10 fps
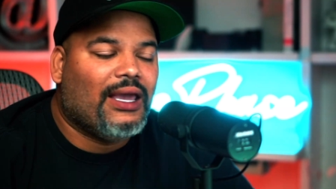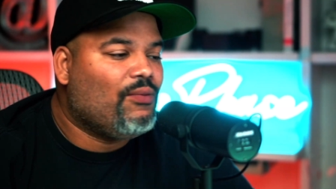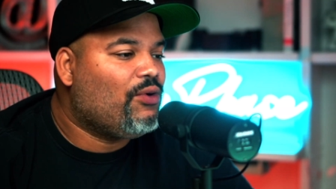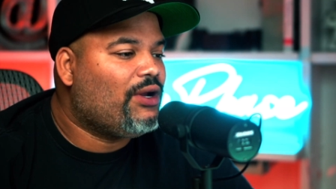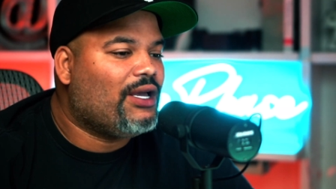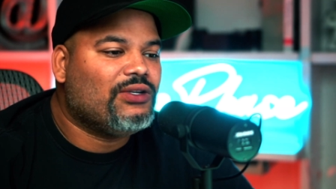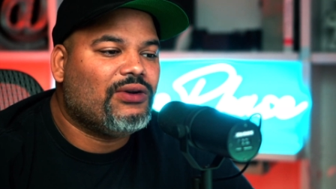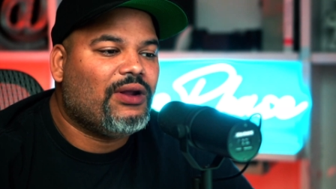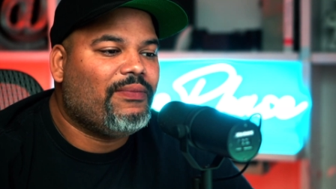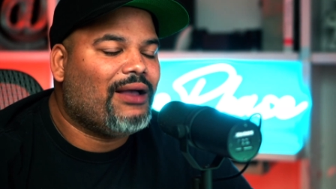And we're not
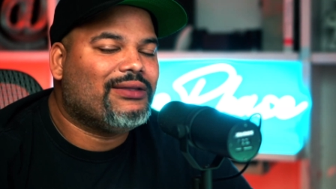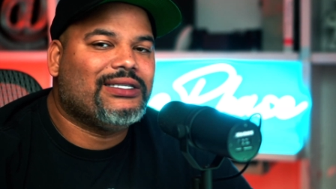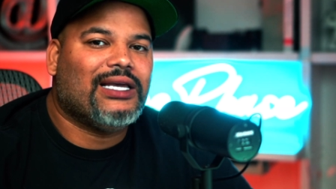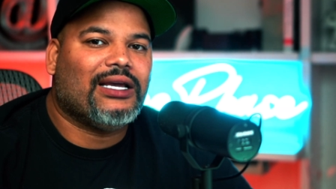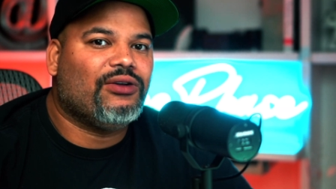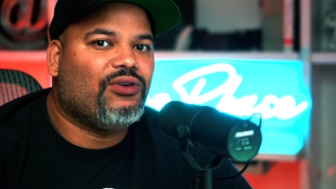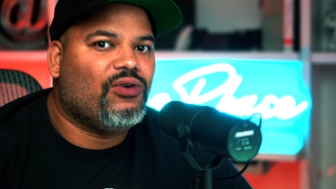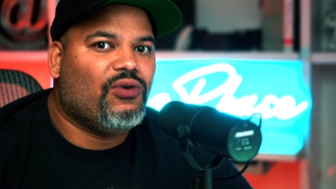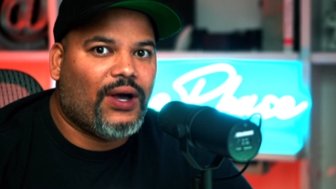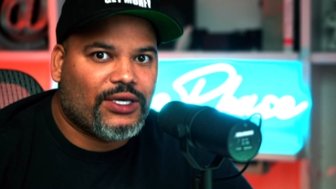talking about technical
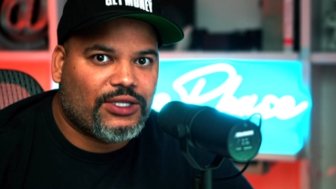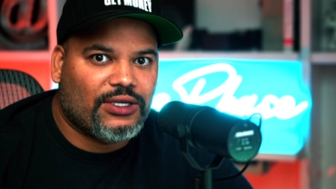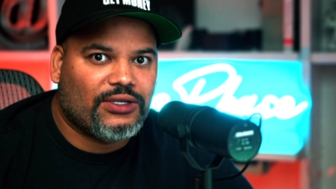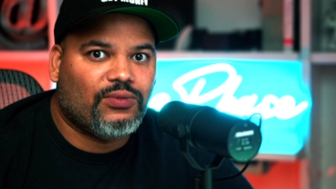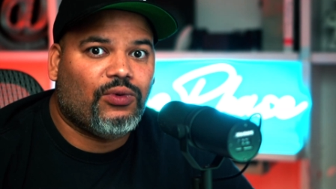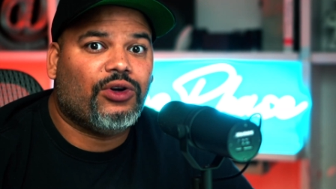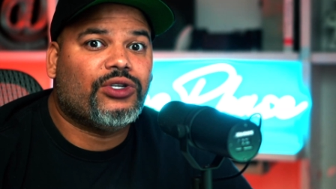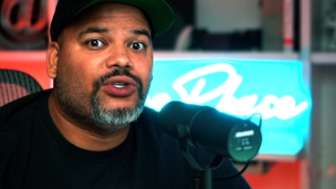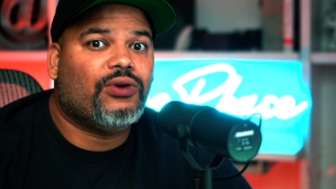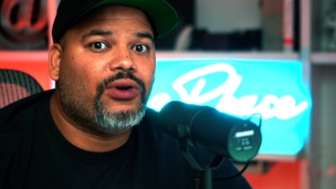questions. We're
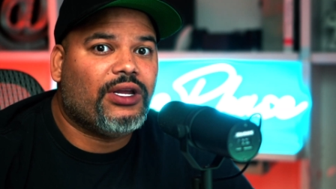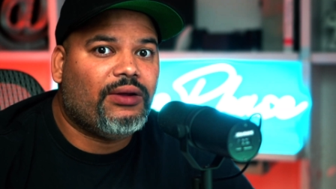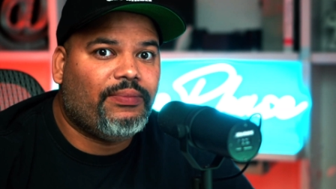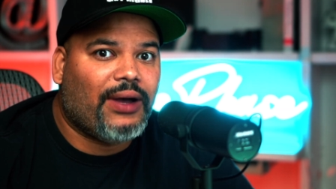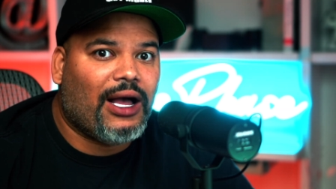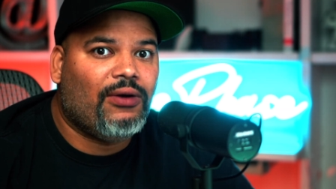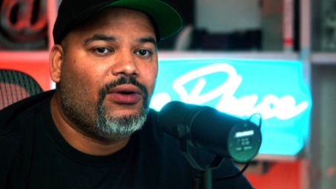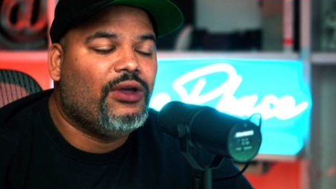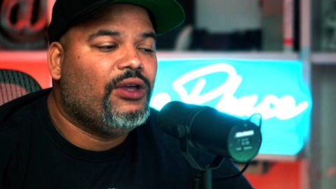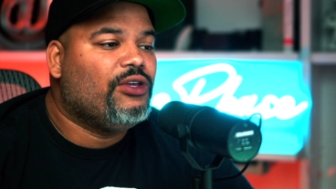talking about
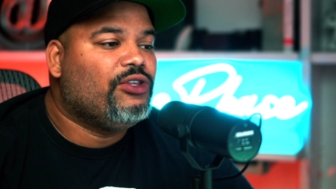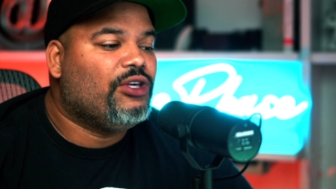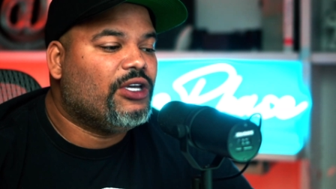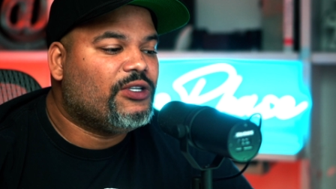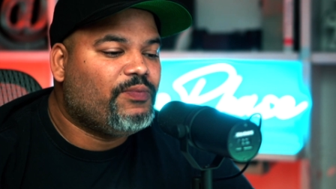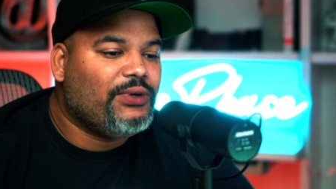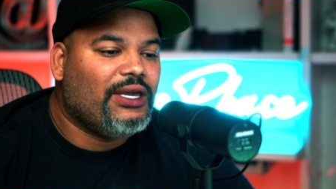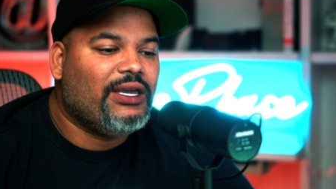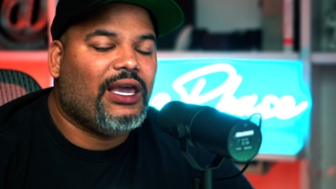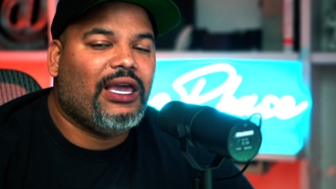just
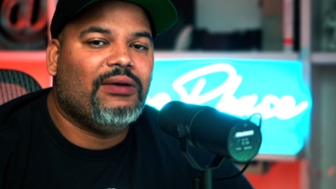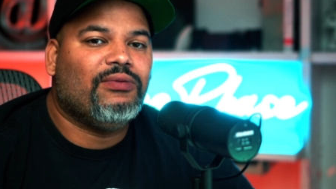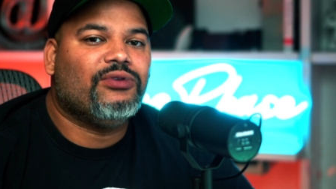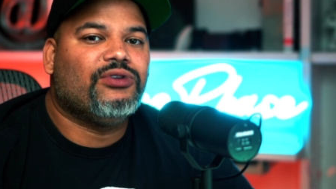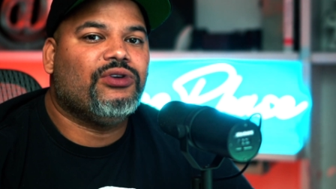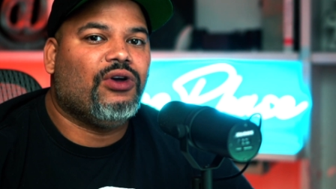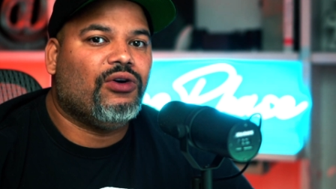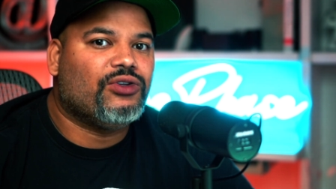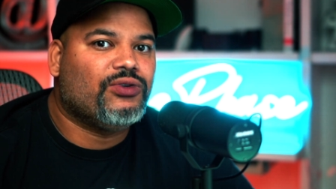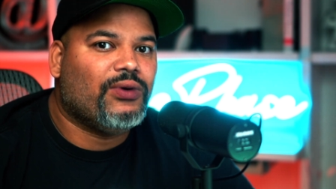being able to
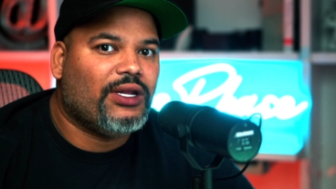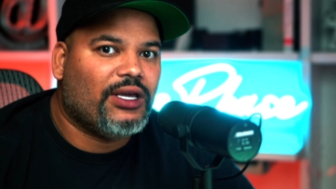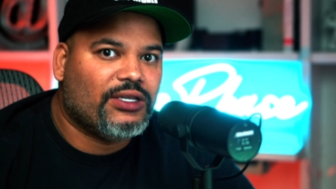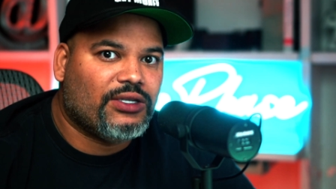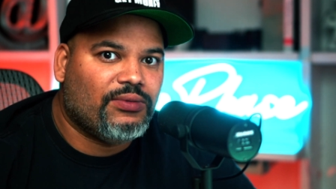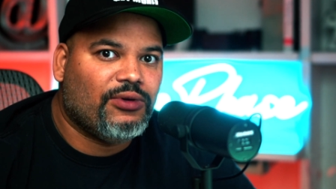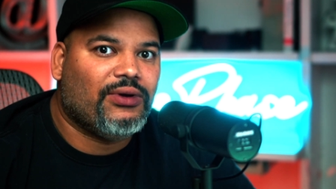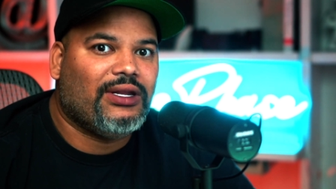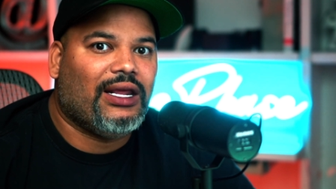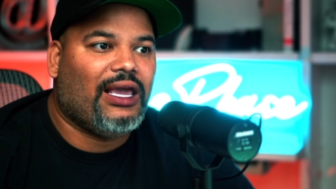go to an interview
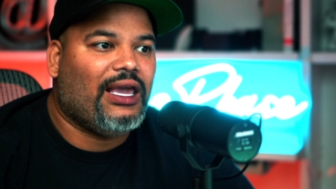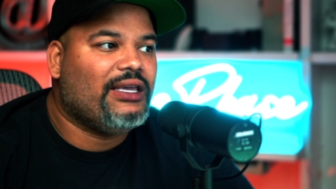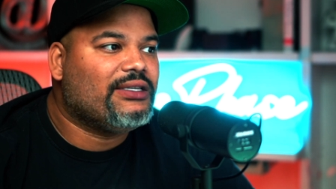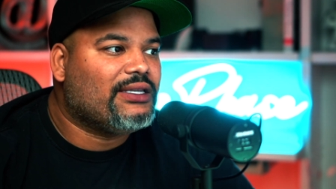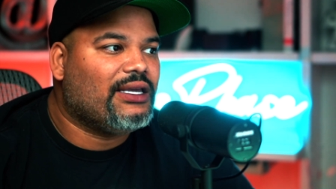and ace the